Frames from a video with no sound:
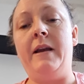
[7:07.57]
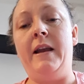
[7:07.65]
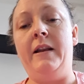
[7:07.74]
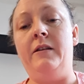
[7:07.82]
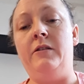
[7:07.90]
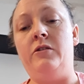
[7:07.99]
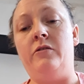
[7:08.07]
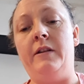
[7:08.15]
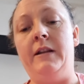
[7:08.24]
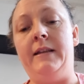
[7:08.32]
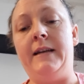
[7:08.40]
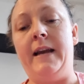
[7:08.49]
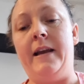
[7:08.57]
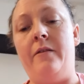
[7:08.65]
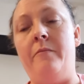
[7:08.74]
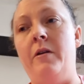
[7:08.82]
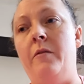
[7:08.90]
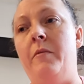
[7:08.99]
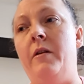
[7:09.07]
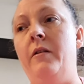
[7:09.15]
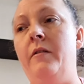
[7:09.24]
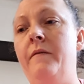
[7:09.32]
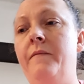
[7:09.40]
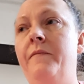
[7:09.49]
in during the day at the
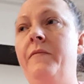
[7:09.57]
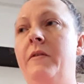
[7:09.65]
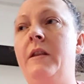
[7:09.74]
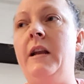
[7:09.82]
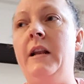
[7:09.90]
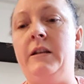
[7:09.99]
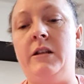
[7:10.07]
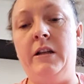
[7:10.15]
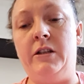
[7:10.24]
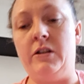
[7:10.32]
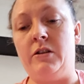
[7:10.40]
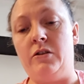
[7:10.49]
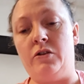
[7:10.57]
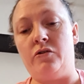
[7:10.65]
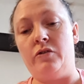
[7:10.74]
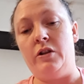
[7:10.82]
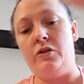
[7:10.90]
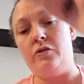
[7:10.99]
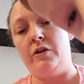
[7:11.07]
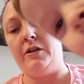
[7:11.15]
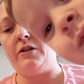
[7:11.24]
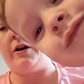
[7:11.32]
moment. They literally just destroy the toys.